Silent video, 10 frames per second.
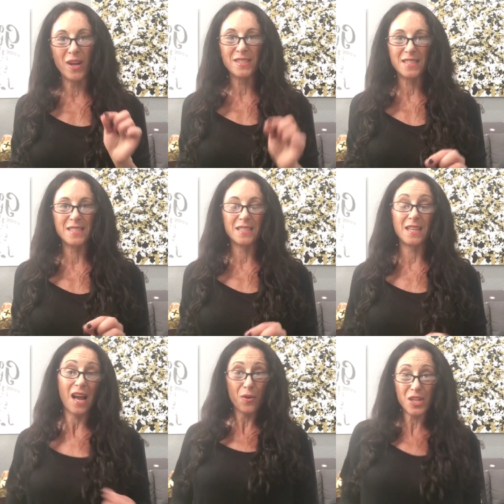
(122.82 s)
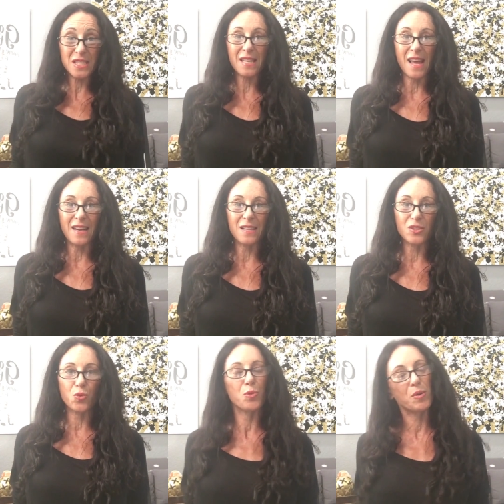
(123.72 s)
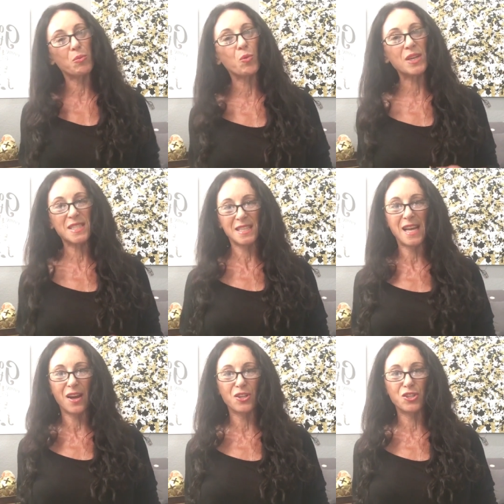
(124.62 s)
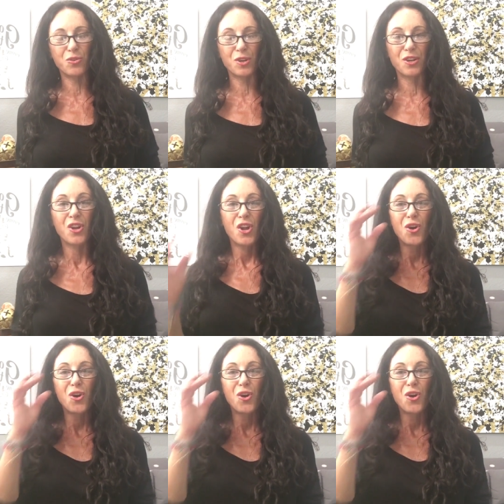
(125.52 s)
want to see how easy that is, or people want to see how to do it.